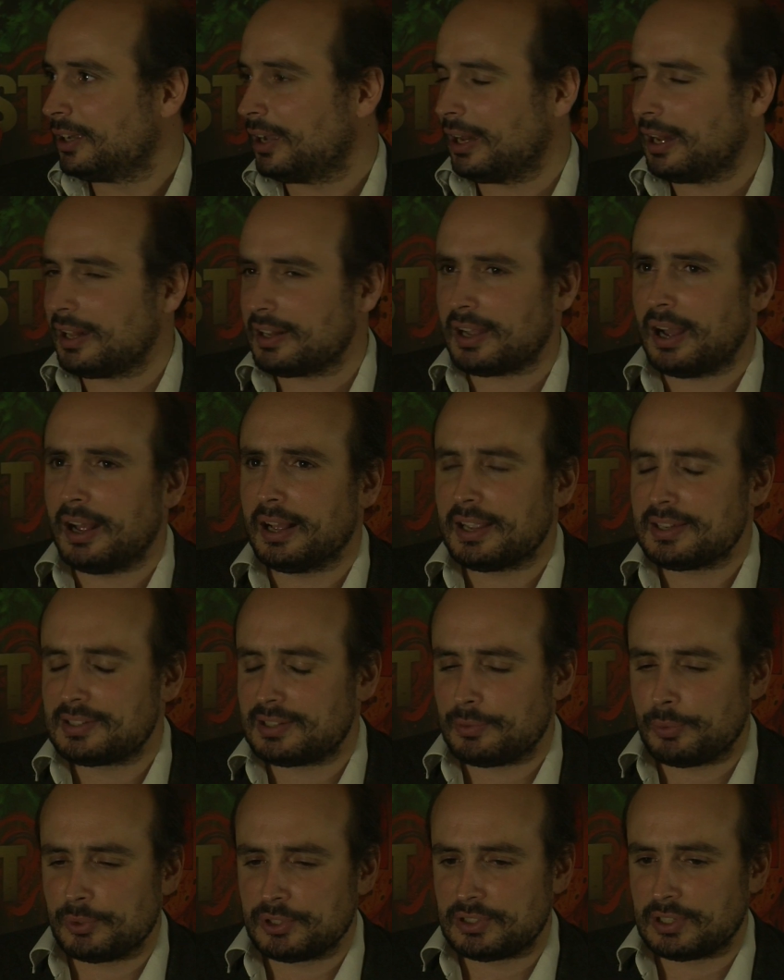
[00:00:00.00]
And I guess
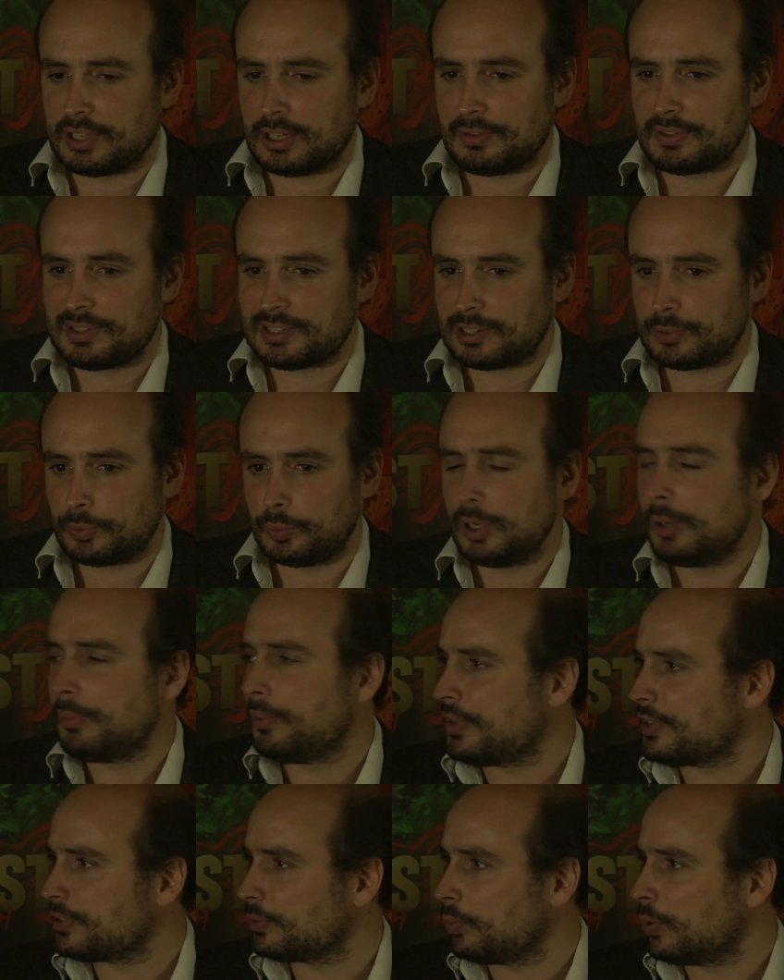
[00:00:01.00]
I wanted to kind of swim
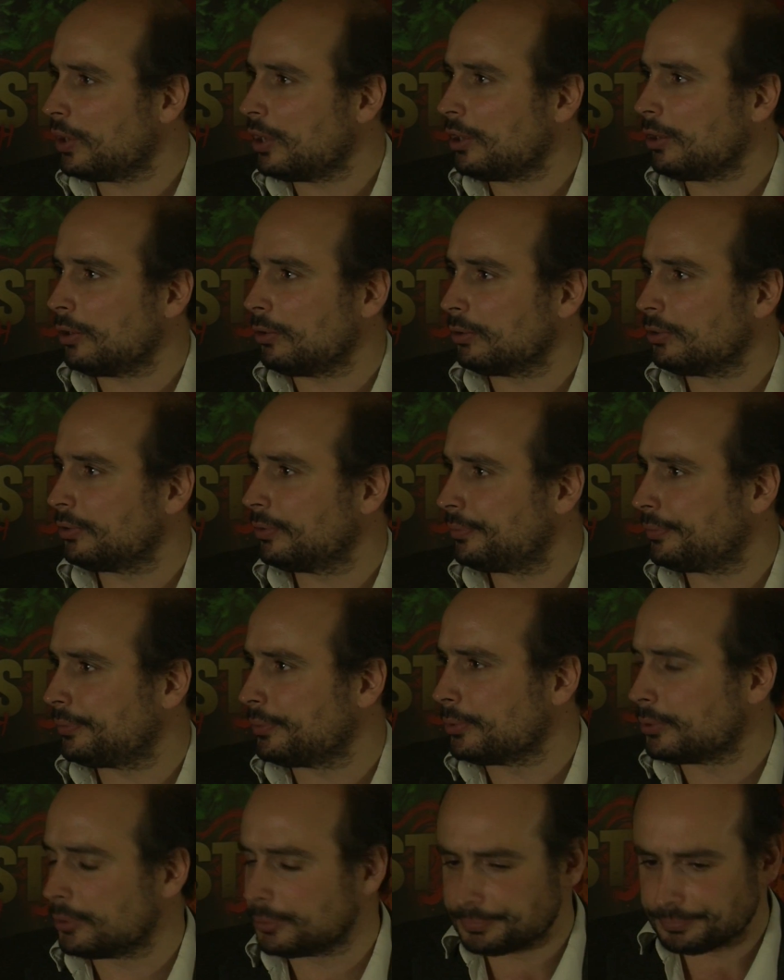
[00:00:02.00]
in this world
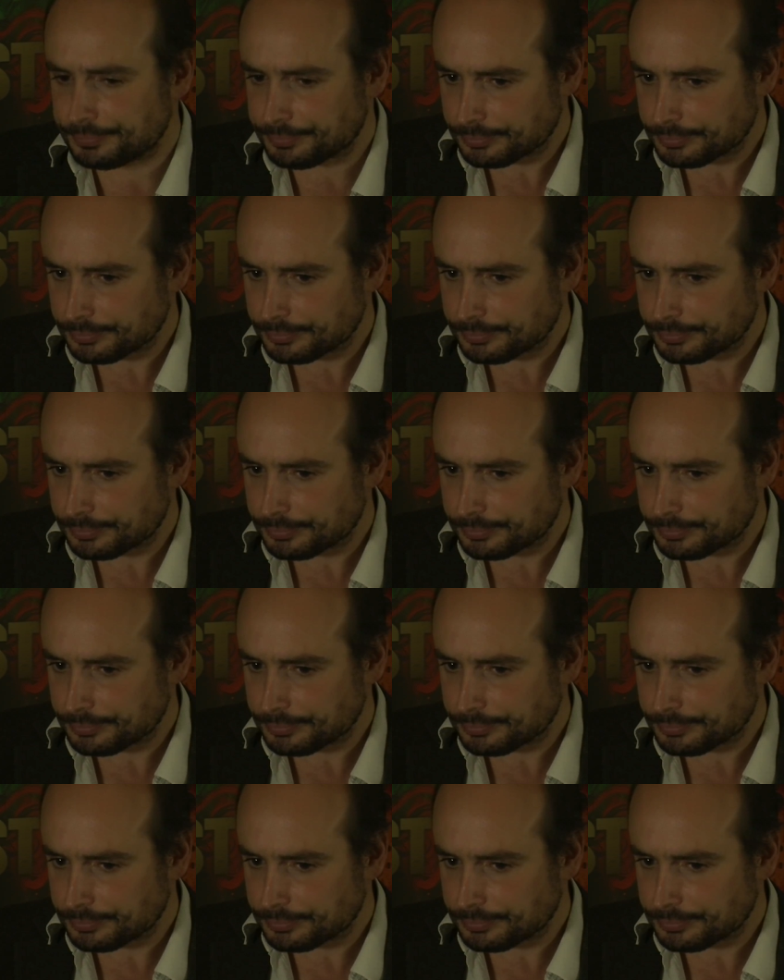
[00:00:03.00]
for,